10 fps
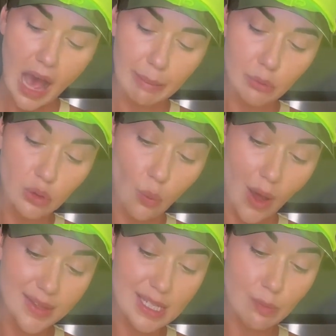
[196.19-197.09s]
I put
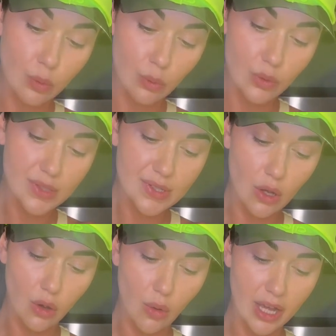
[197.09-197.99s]
1 spoon, so